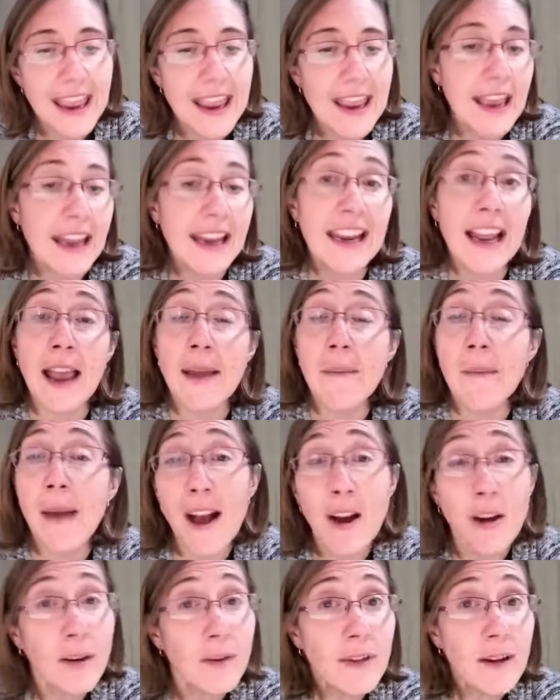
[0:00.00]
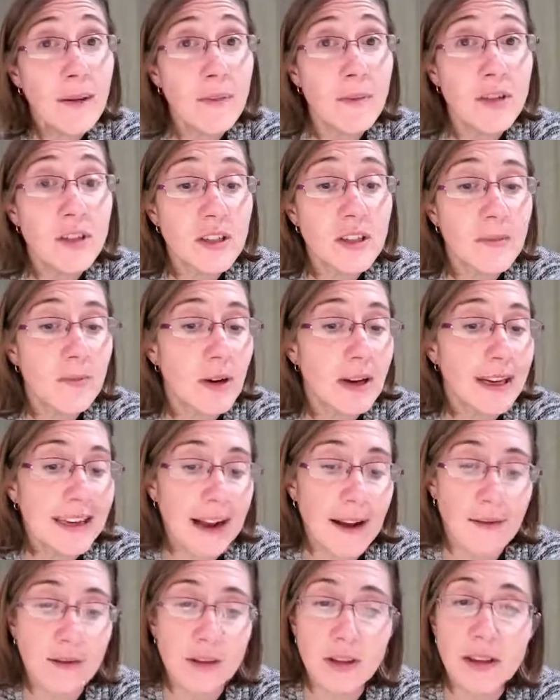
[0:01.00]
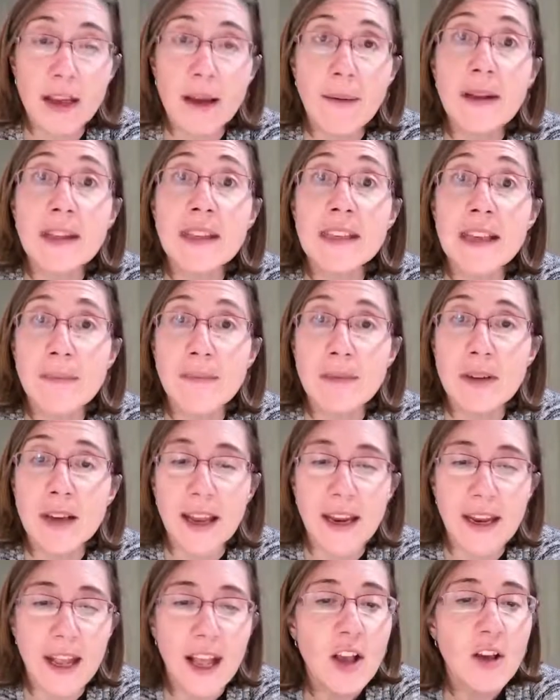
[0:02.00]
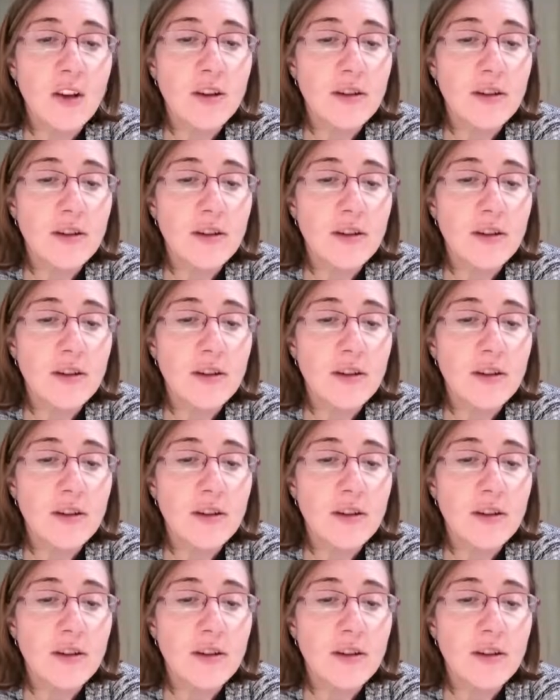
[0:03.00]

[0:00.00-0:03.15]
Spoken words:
And I'm out of numbers to bring down, so that means I'm done.